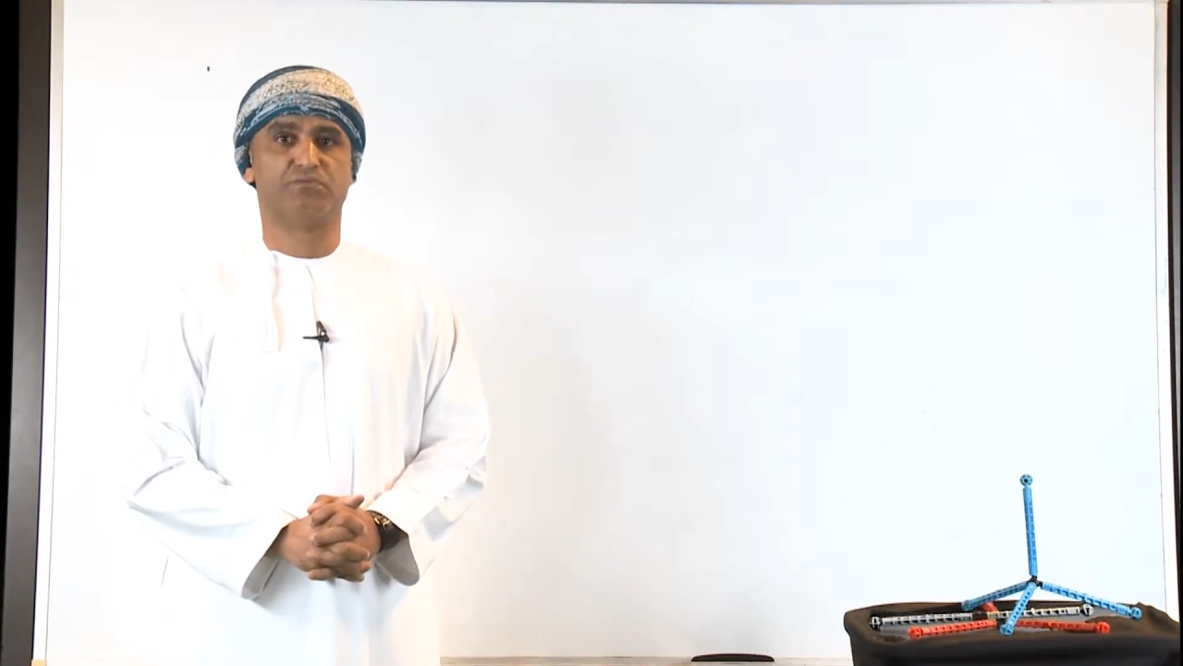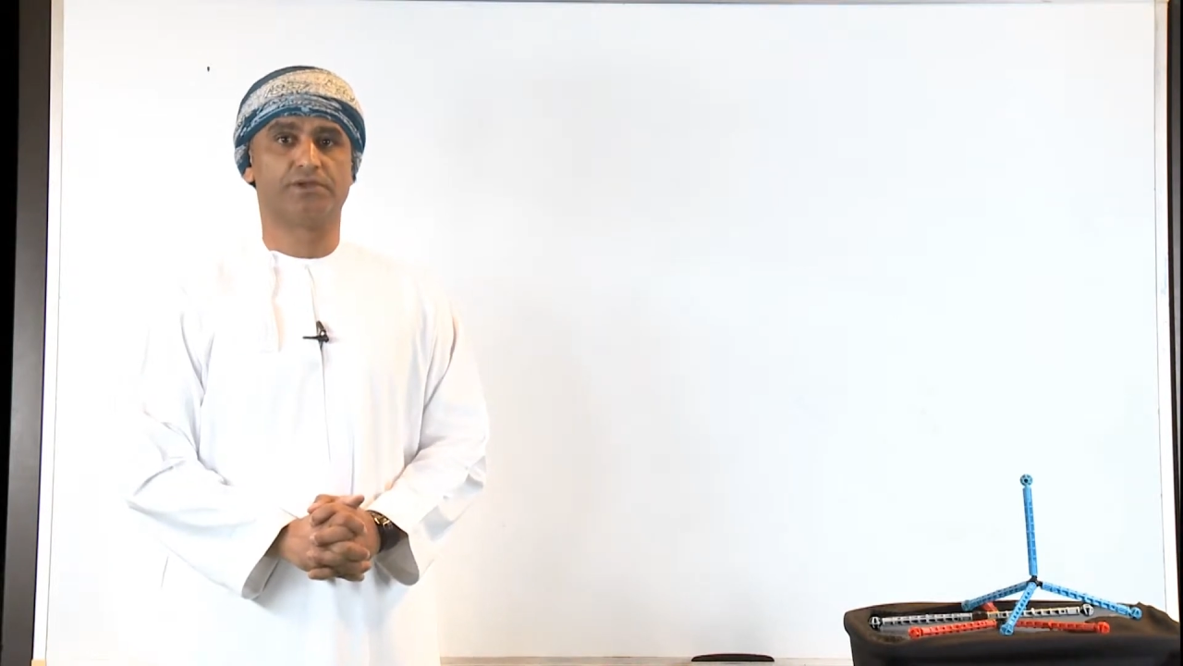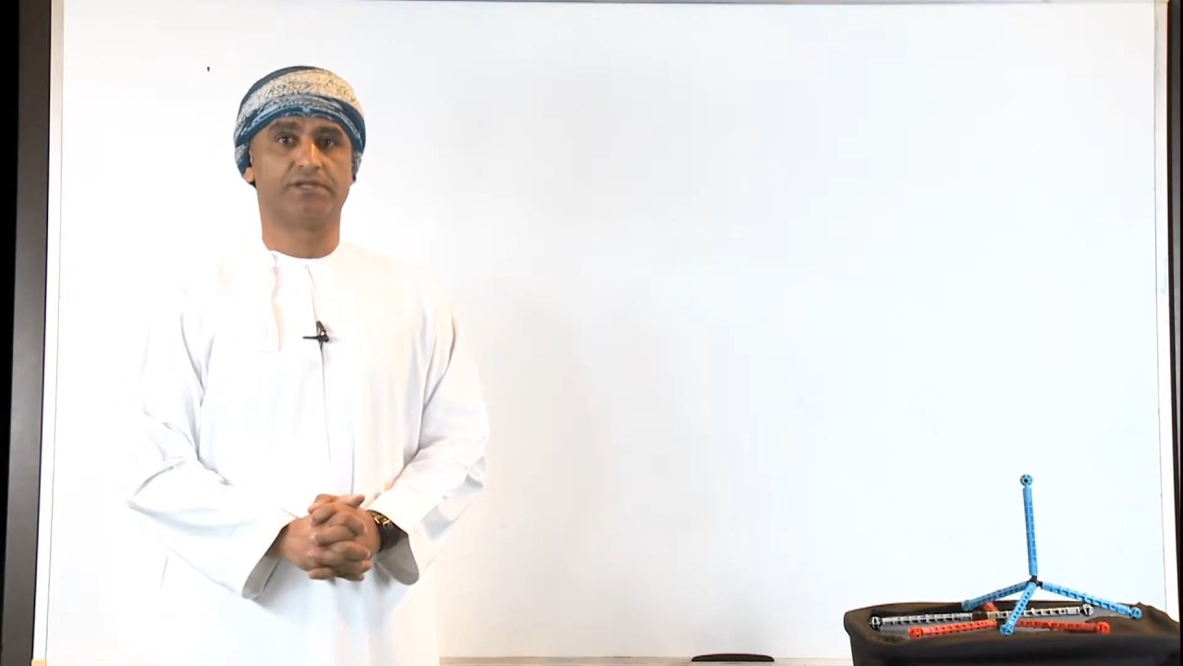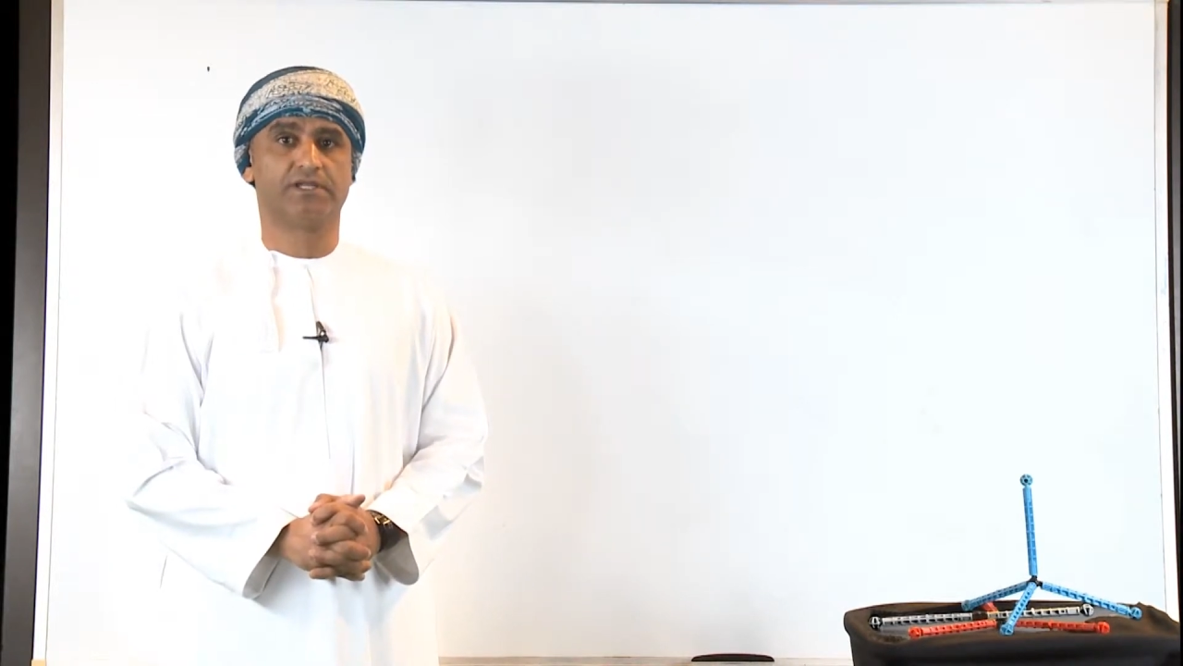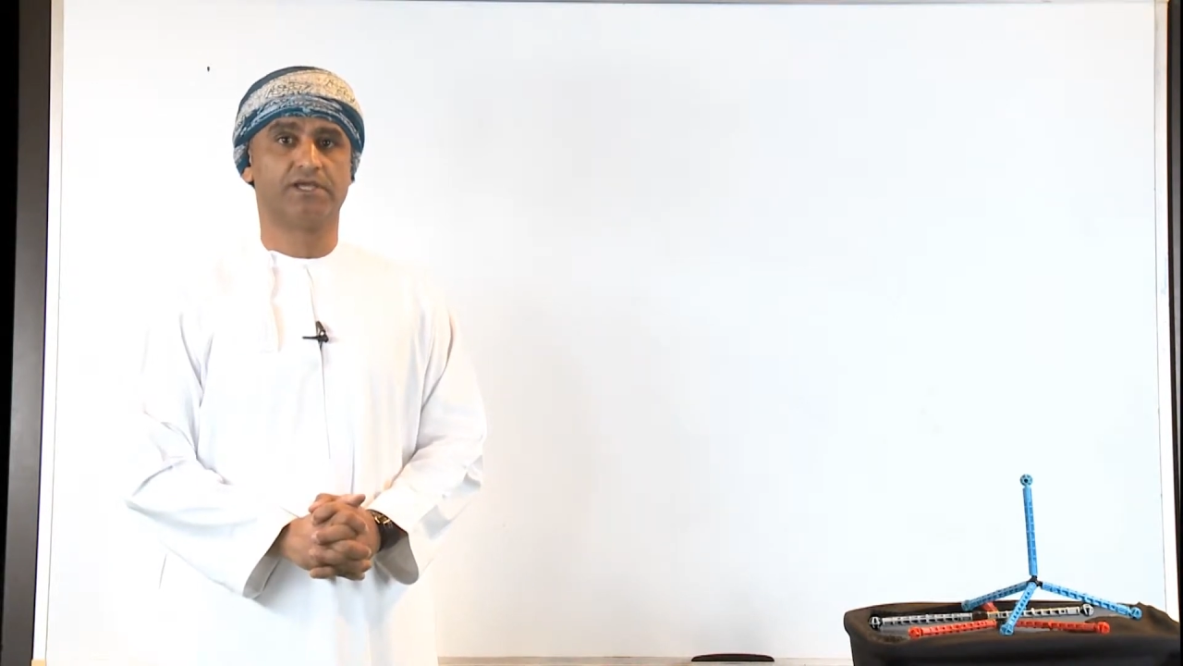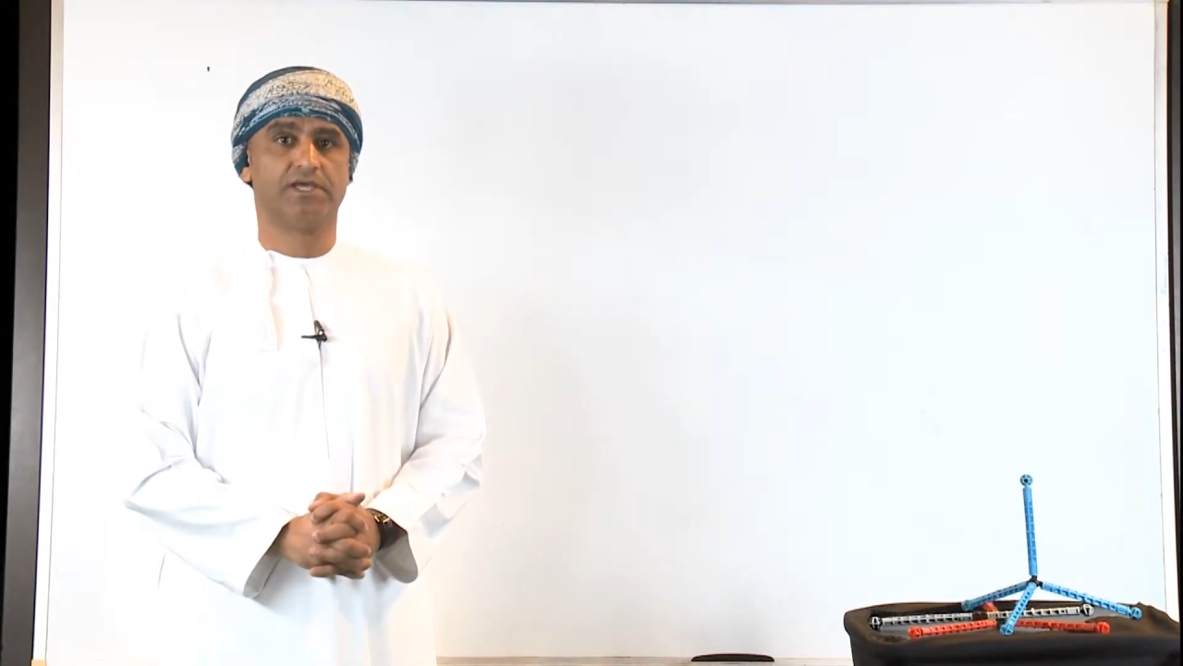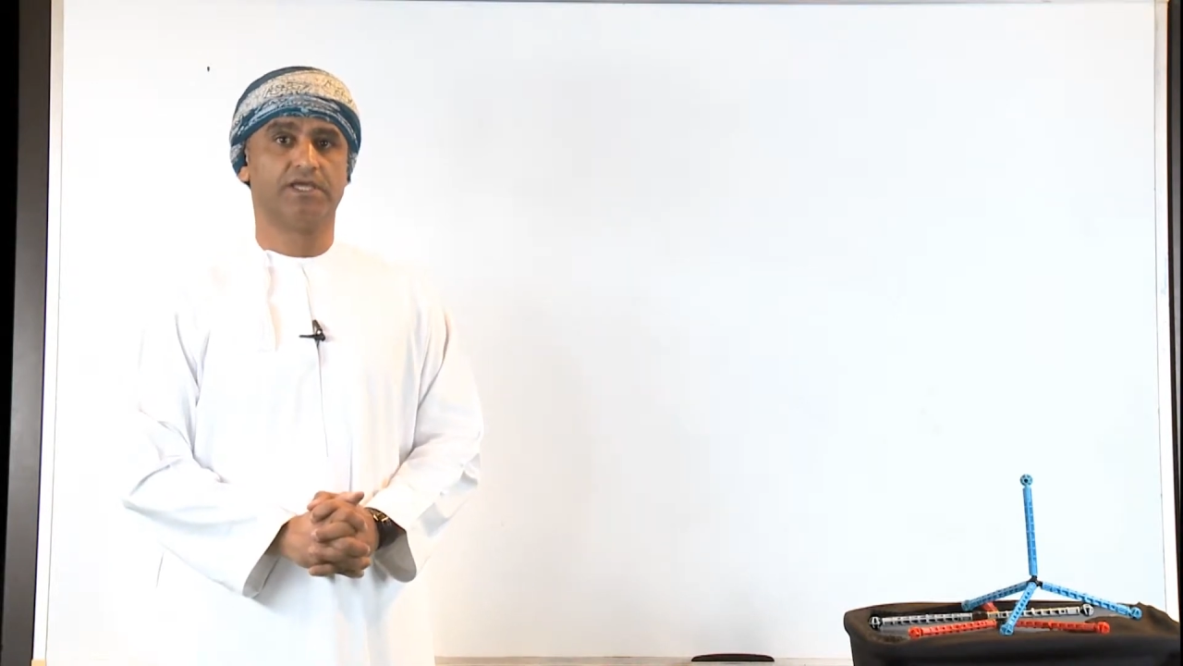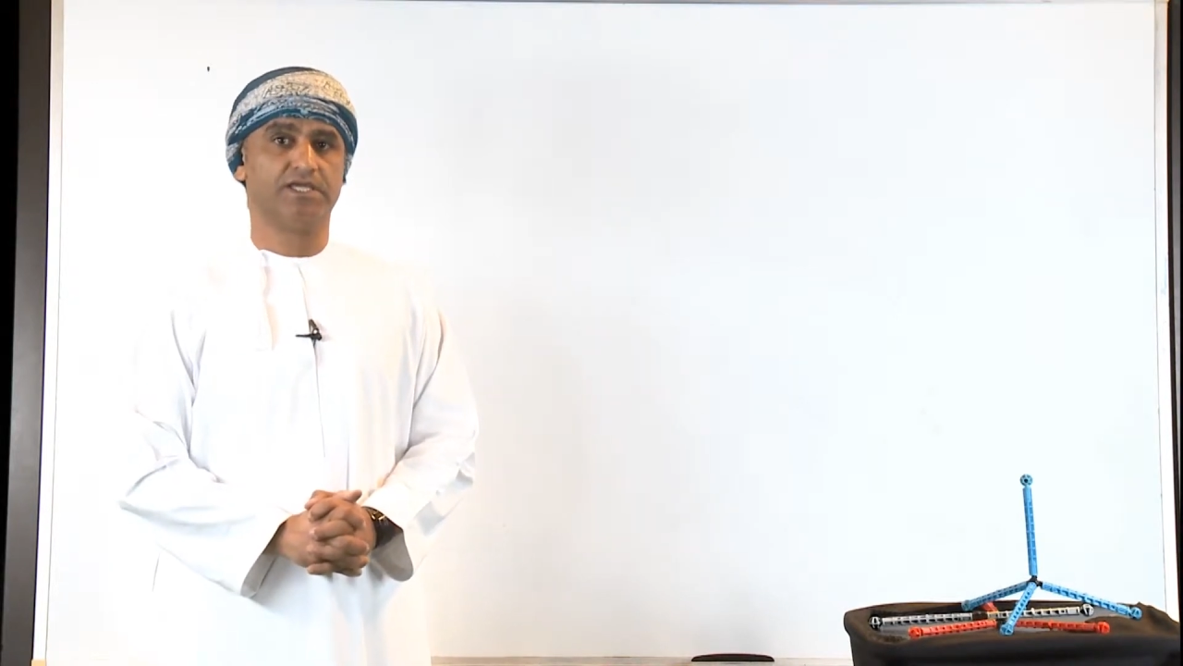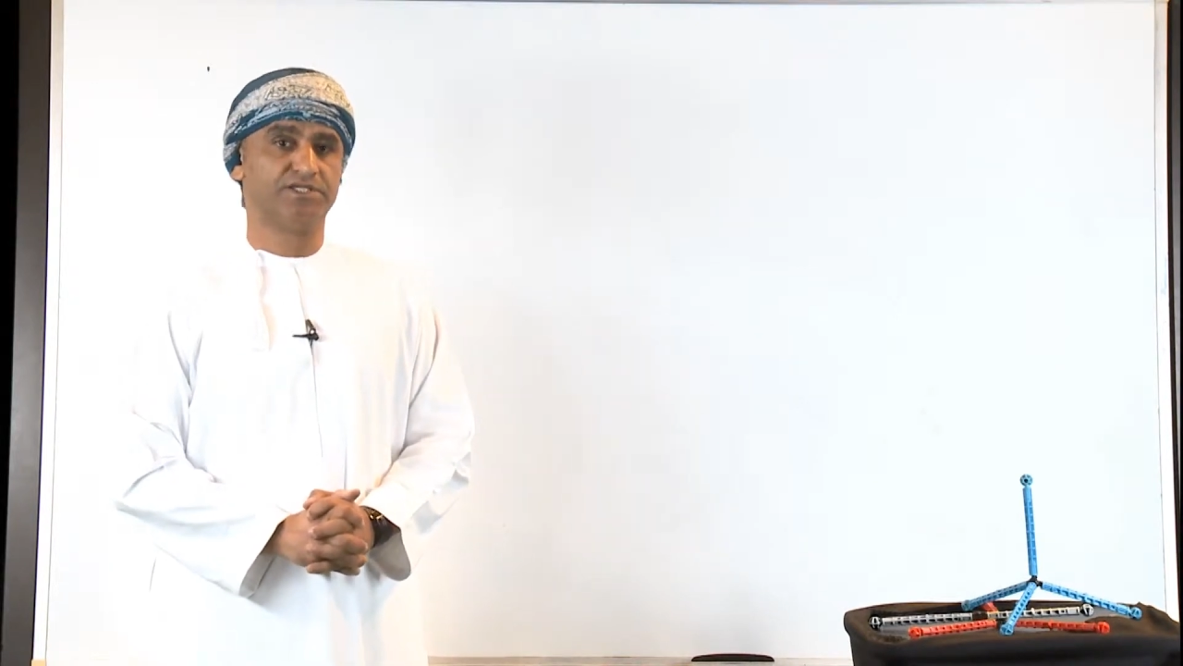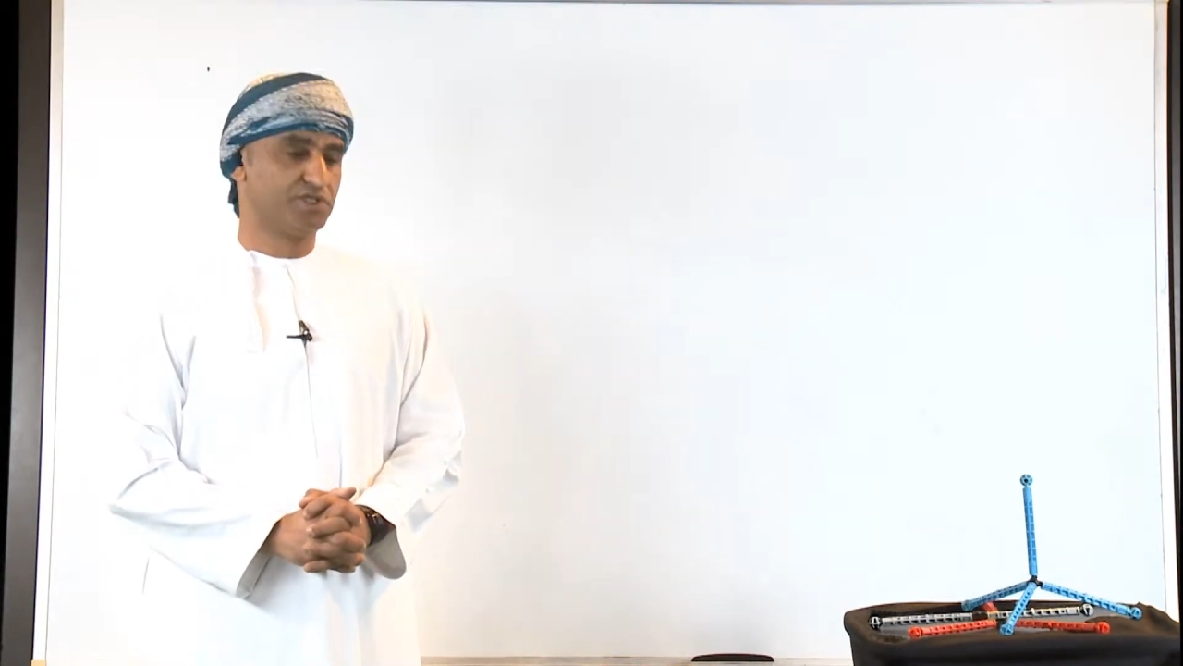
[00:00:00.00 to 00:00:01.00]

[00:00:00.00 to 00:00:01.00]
model is